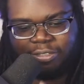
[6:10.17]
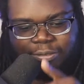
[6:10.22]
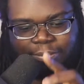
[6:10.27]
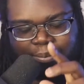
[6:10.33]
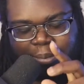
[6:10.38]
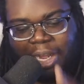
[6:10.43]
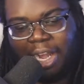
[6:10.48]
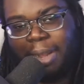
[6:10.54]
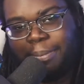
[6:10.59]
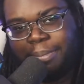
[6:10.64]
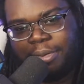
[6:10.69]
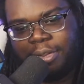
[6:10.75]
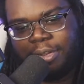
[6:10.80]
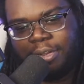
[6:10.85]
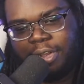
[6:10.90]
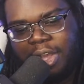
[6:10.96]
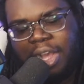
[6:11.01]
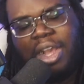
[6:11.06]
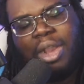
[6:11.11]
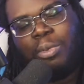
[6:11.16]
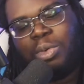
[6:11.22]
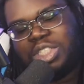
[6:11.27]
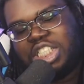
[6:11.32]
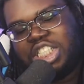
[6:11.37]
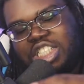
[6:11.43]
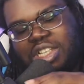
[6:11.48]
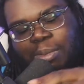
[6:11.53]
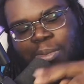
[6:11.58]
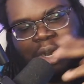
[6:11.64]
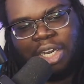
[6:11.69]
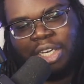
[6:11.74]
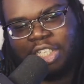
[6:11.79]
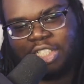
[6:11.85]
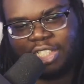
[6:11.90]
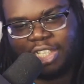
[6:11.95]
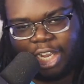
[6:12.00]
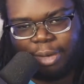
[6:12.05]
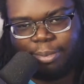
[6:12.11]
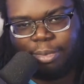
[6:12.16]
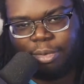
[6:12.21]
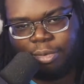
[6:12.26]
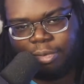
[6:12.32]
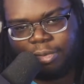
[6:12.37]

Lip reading: Popp, which is somewhat understandable.